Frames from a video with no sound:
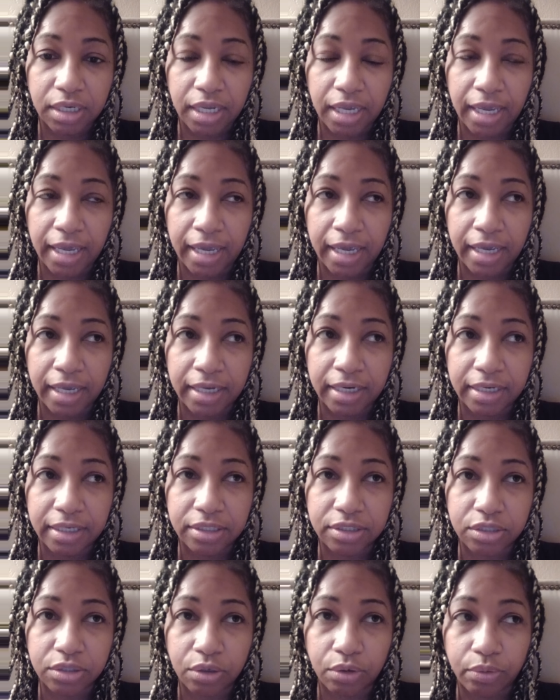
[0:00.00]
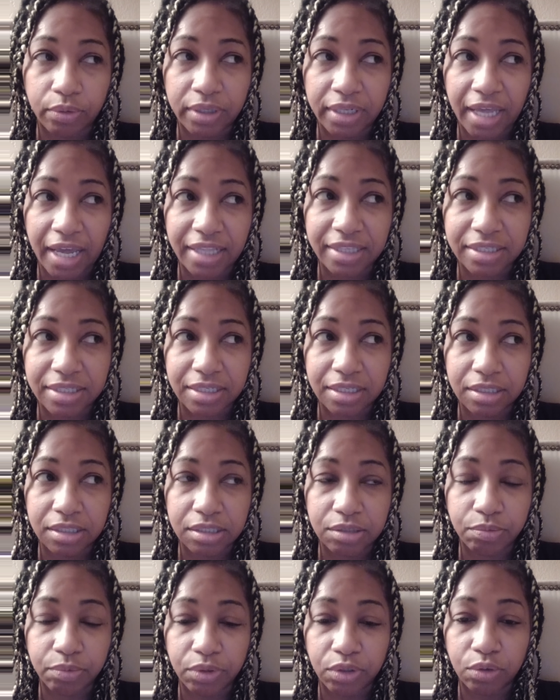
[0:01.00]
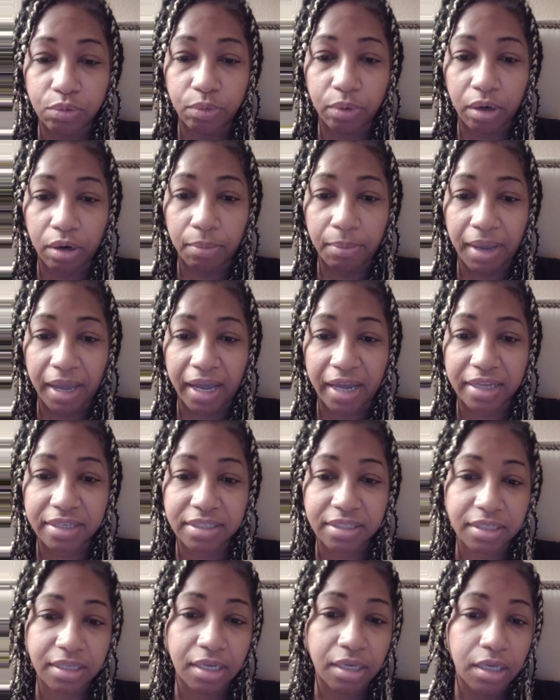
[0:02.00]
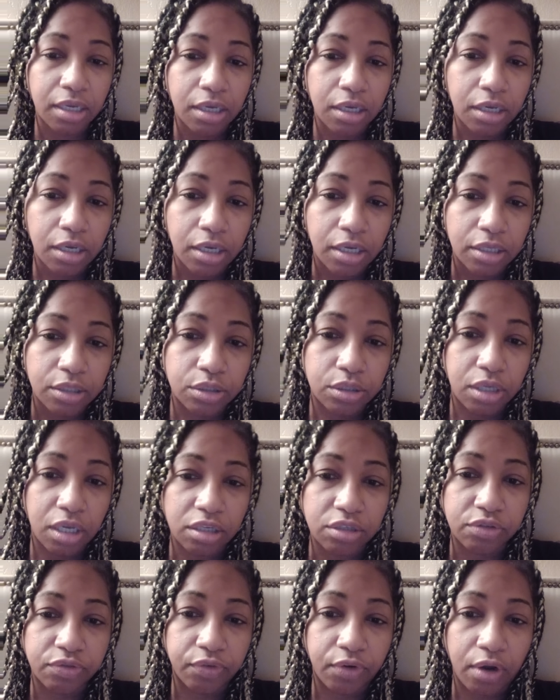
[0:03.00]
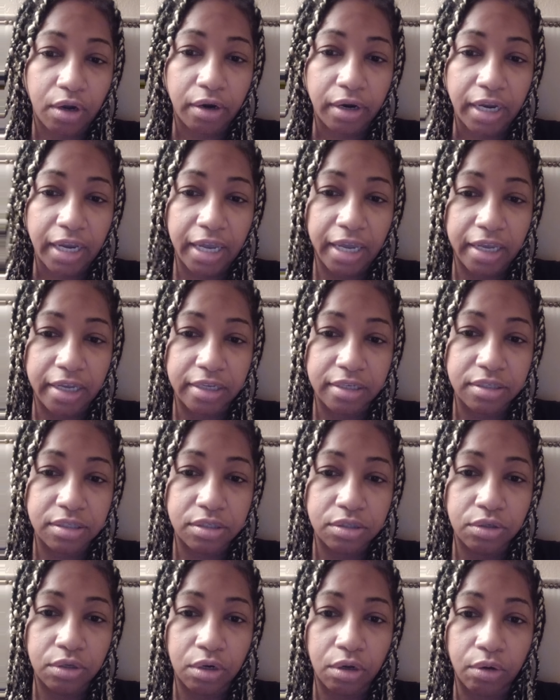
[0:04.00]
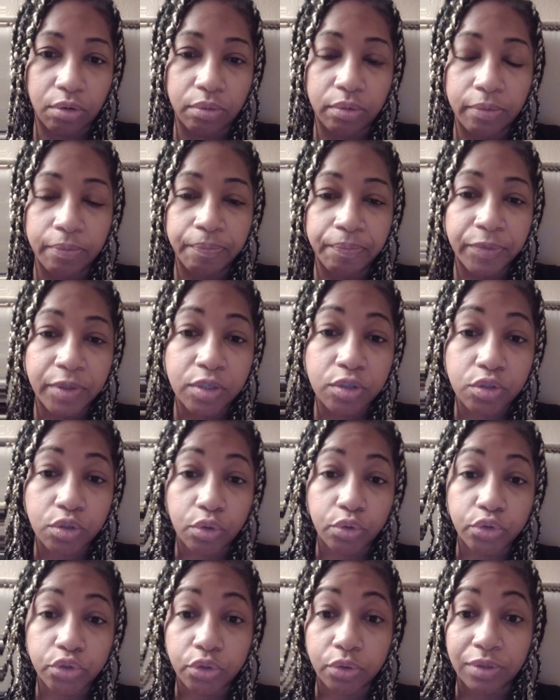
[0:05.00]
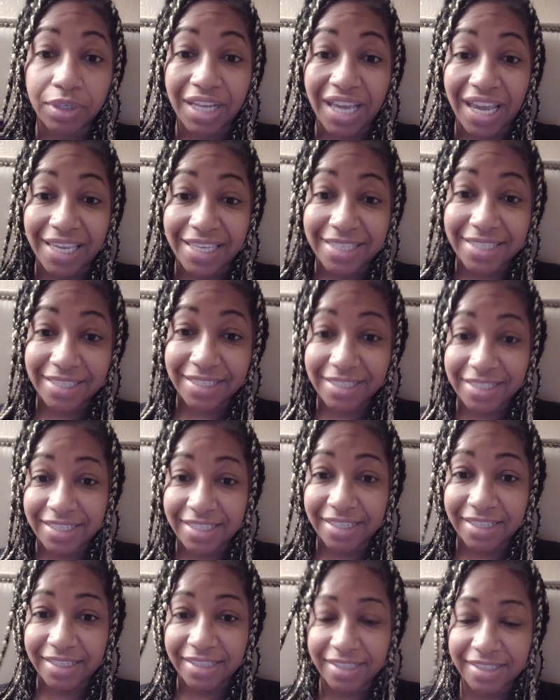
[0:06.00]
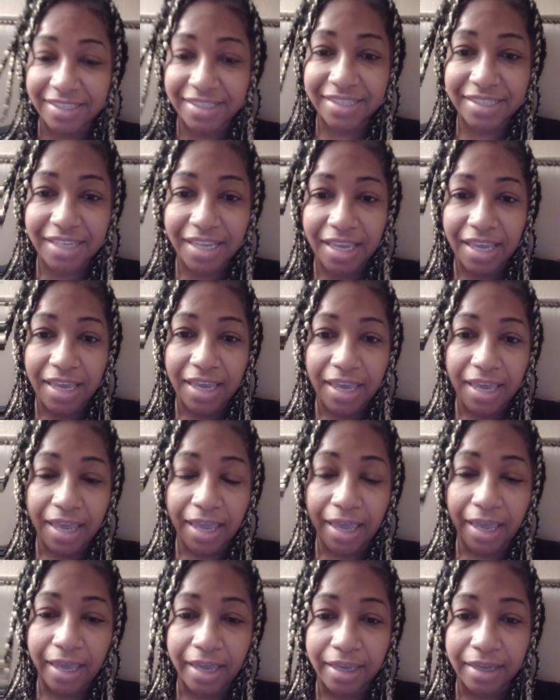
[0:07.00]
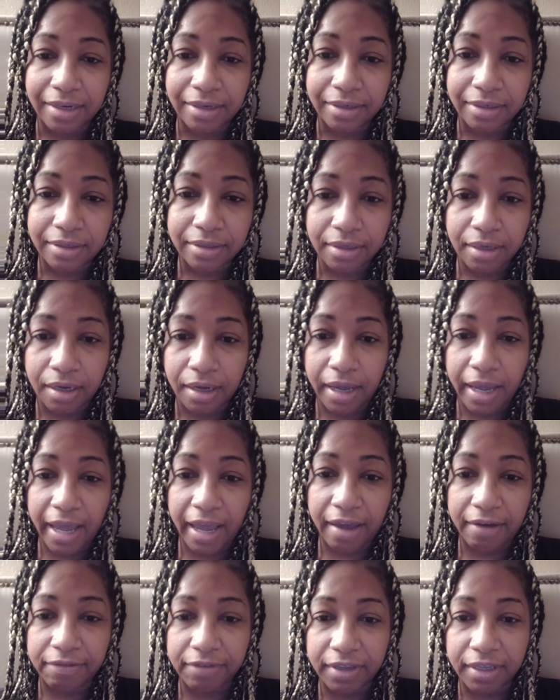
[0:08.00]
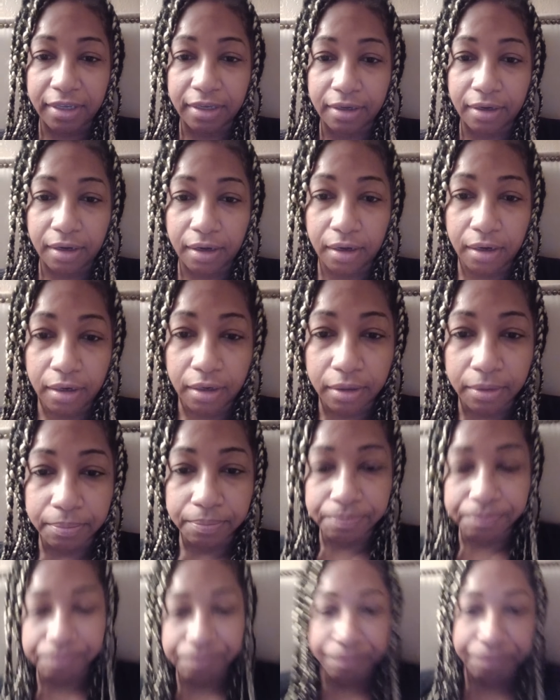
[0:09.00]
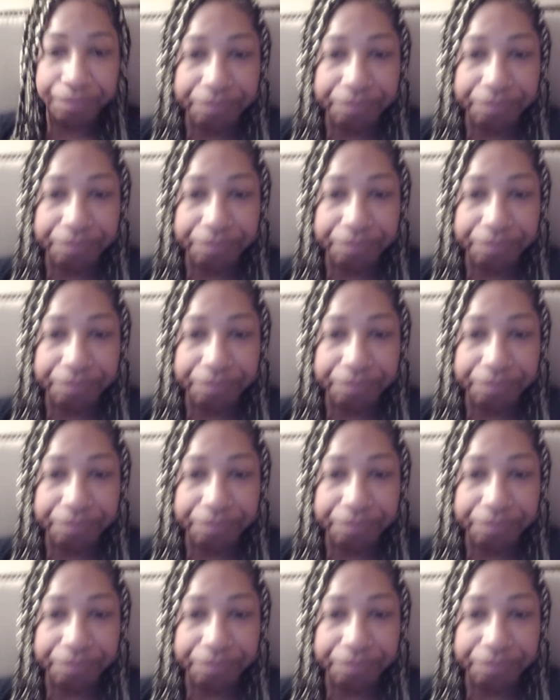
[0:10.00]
And so, in that sense, when you wear a mask, as far as, you know, social niceties and having, um,